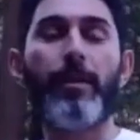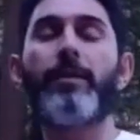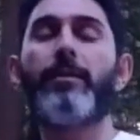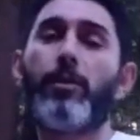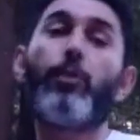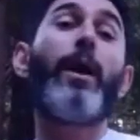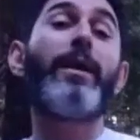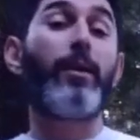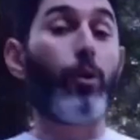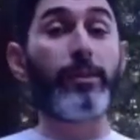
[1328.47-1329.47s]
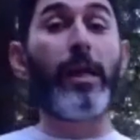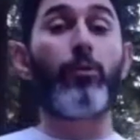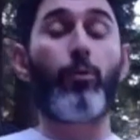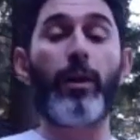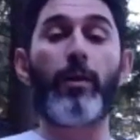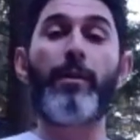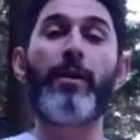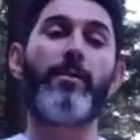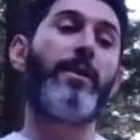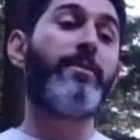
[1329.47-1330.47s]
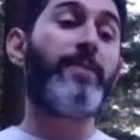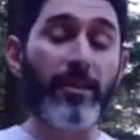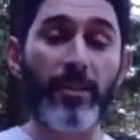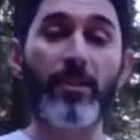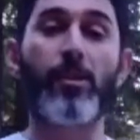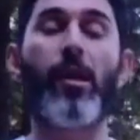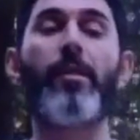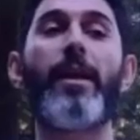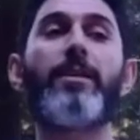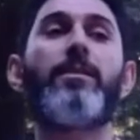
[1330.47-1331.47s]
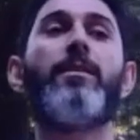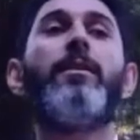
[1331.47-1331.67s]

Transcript: and you're right, it goes down quite a bit and the intensity is a lot less.